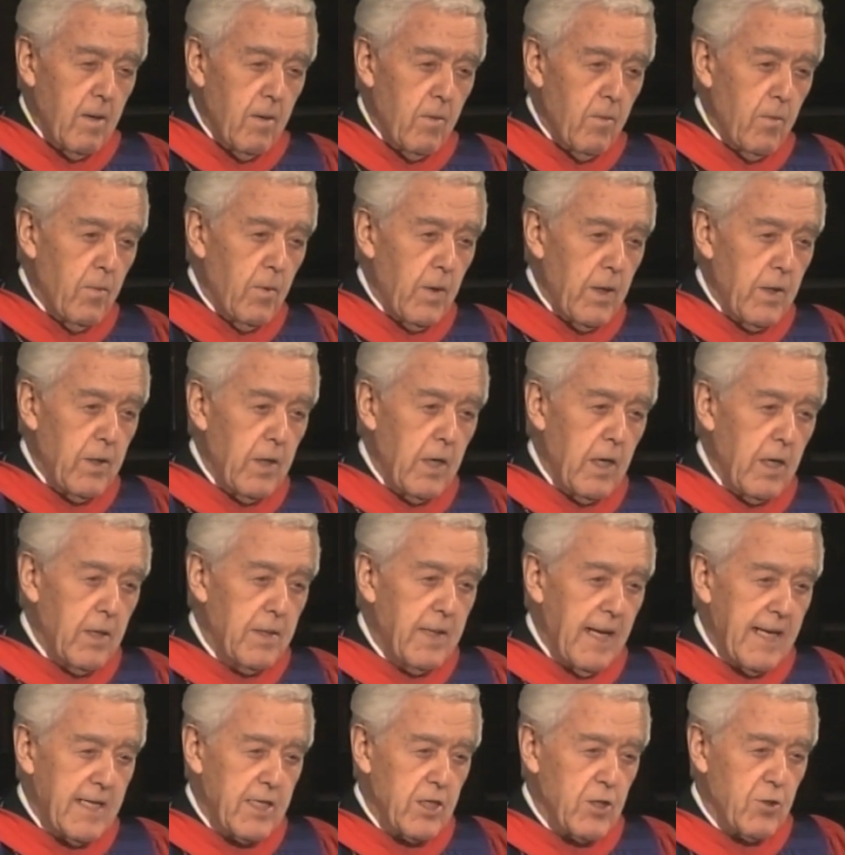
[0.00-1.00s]
we need
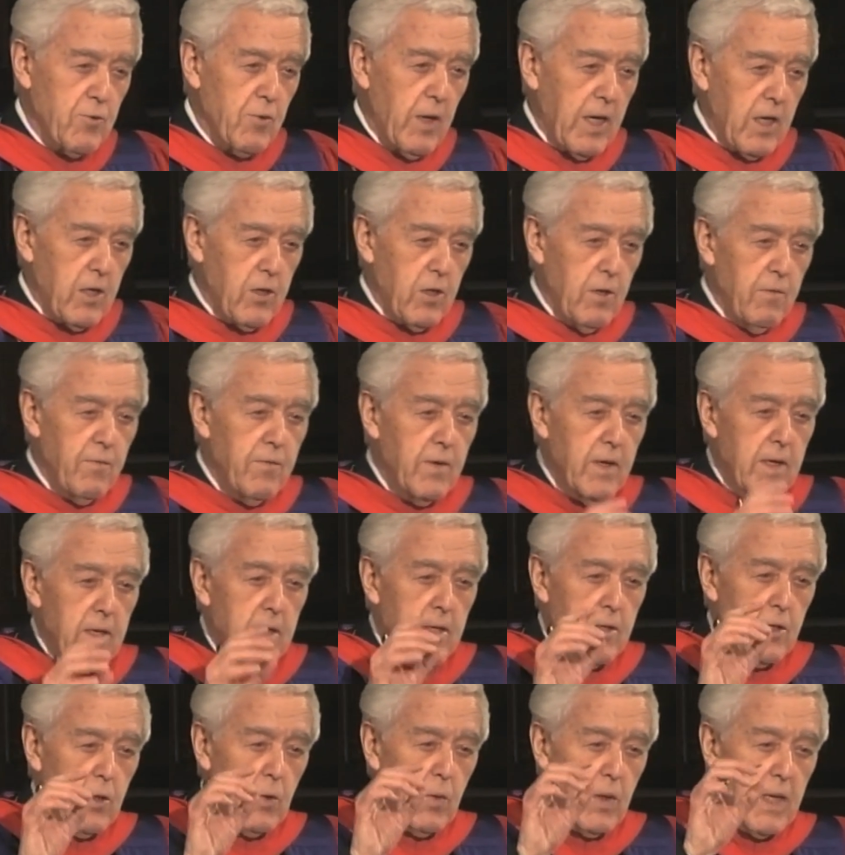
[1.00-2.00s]
that strength
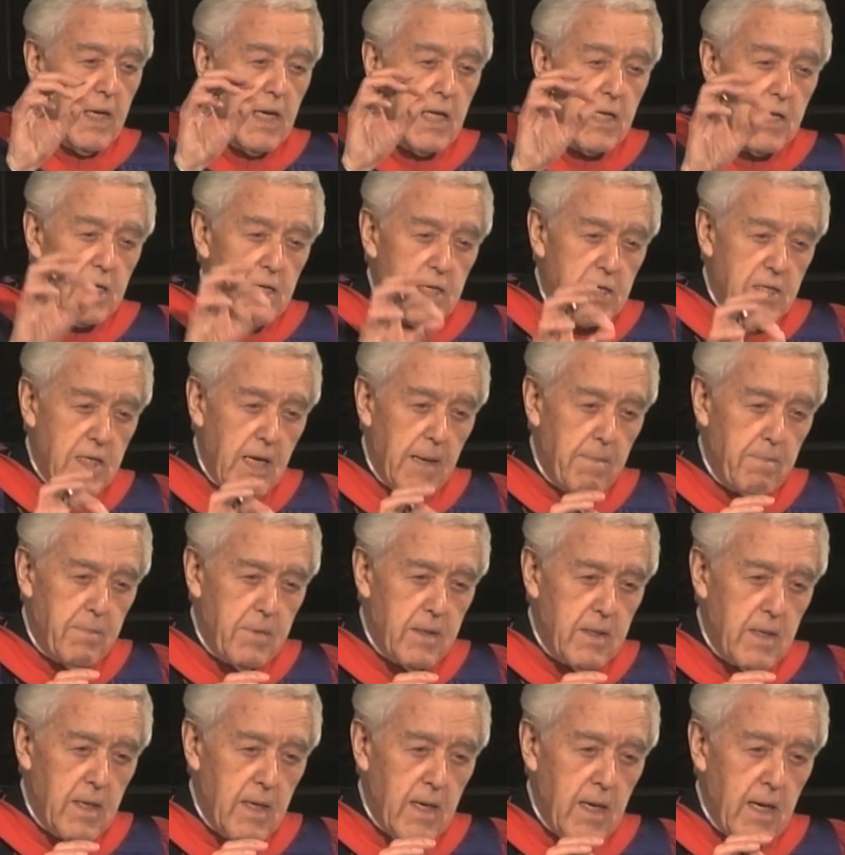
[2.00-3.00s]
to intercept